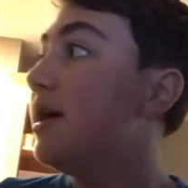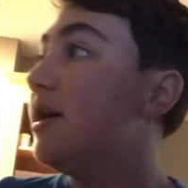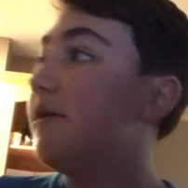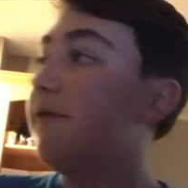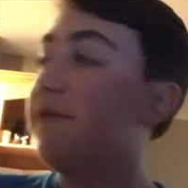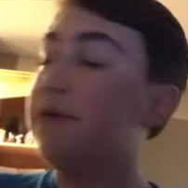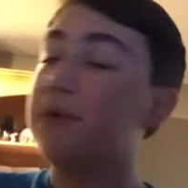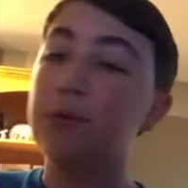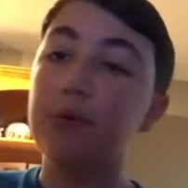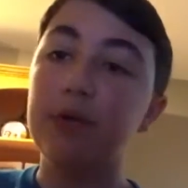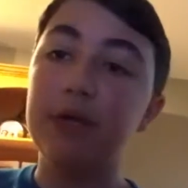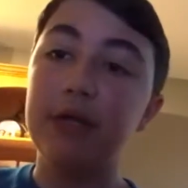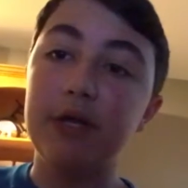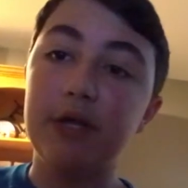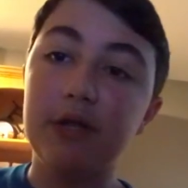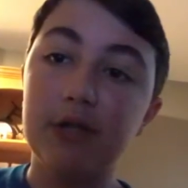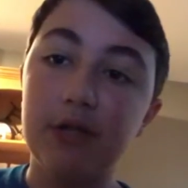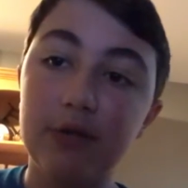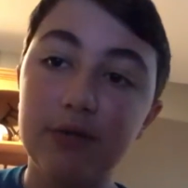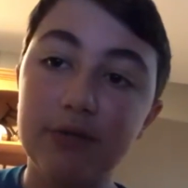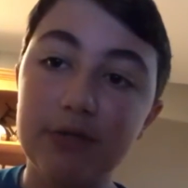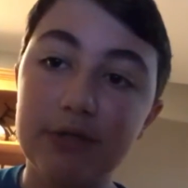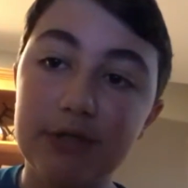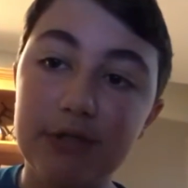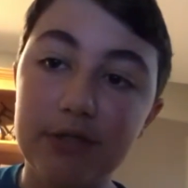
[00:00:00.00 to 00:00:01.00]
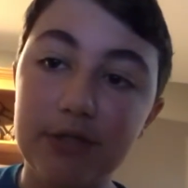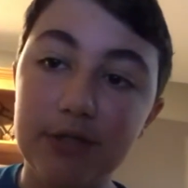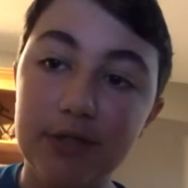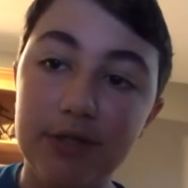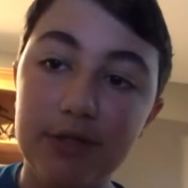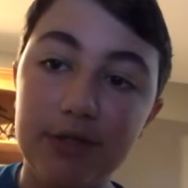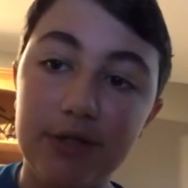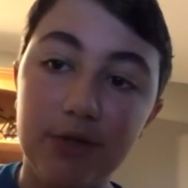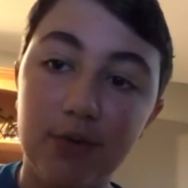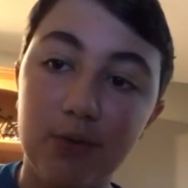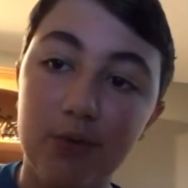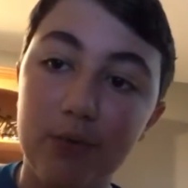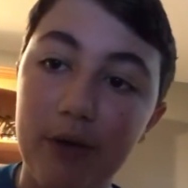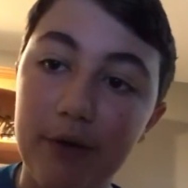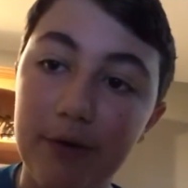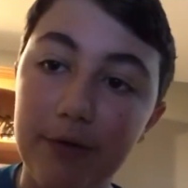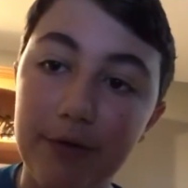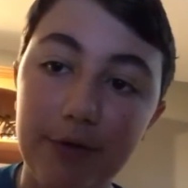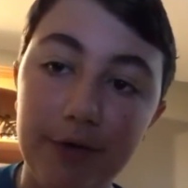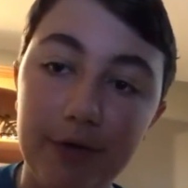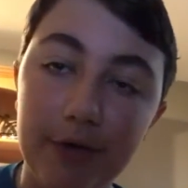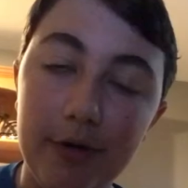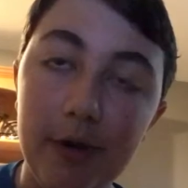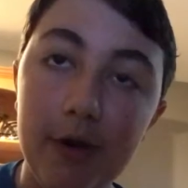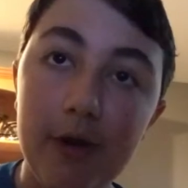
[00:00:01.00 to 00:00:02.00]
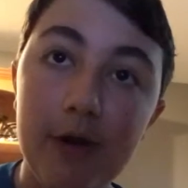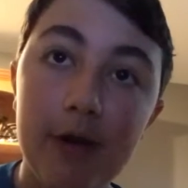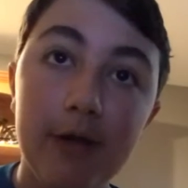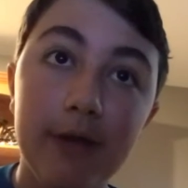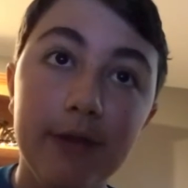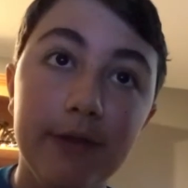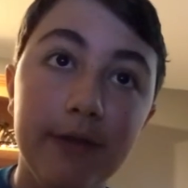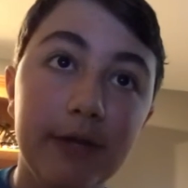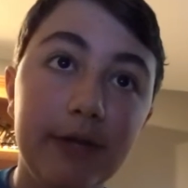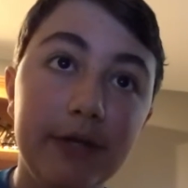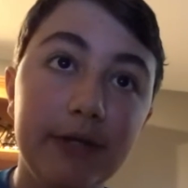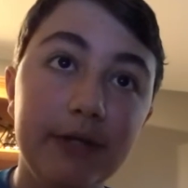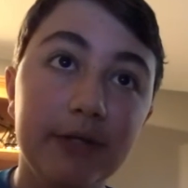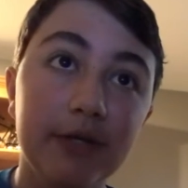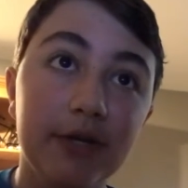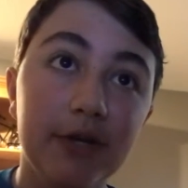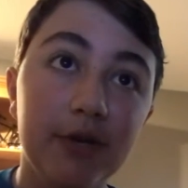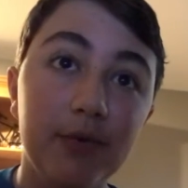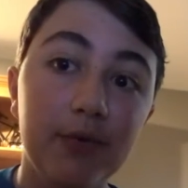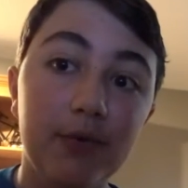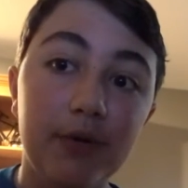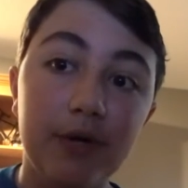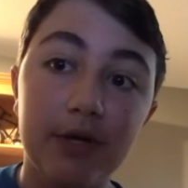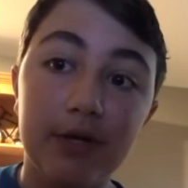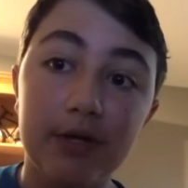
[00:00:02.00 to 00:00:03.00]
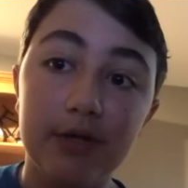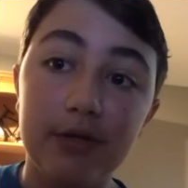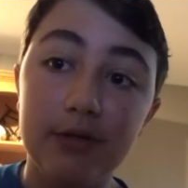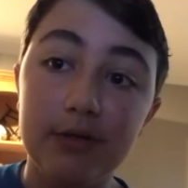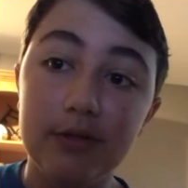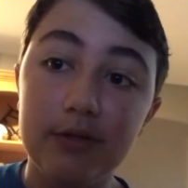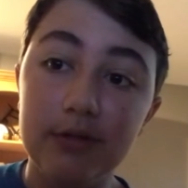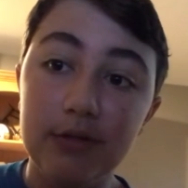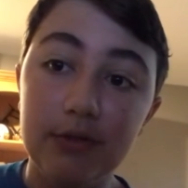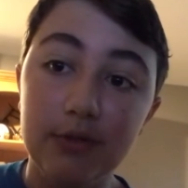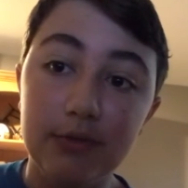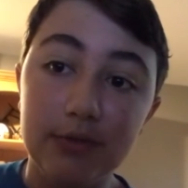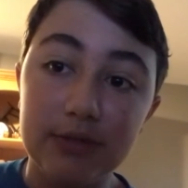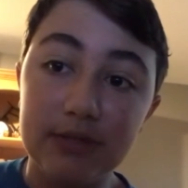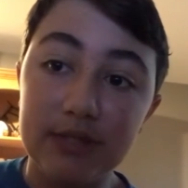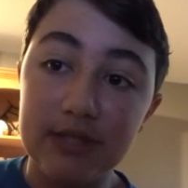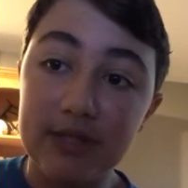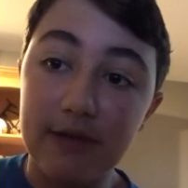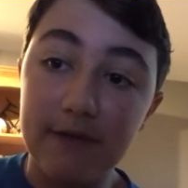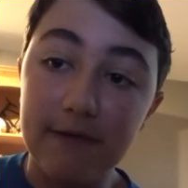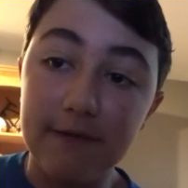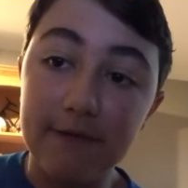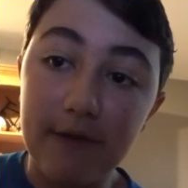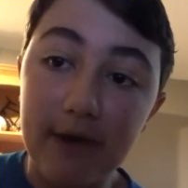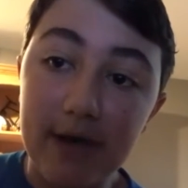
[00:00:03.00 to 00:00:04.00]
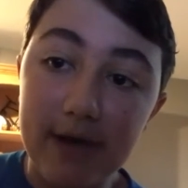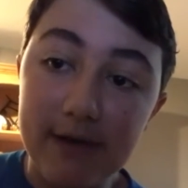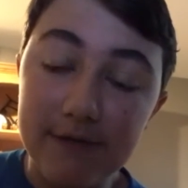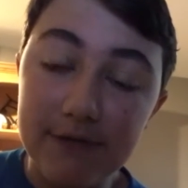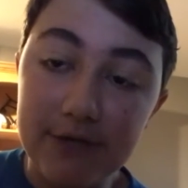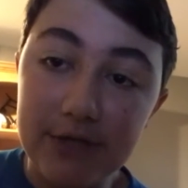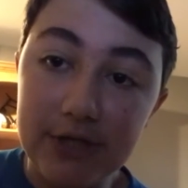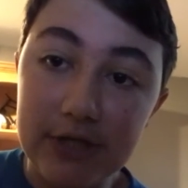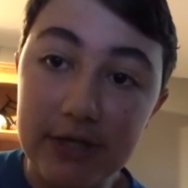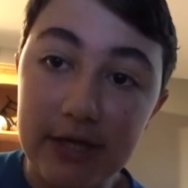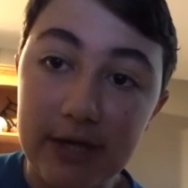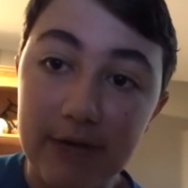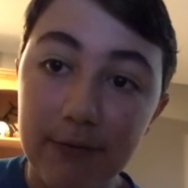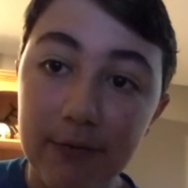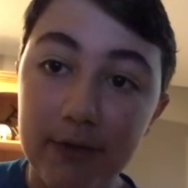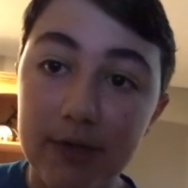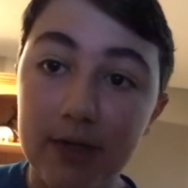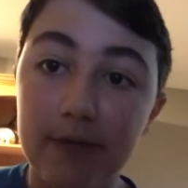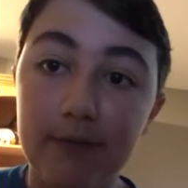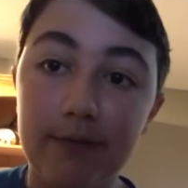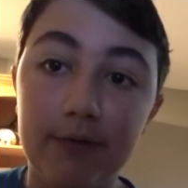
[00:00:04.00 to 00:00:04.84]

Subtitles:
If you're really close to your router, then you're going to want to use like a 5G network.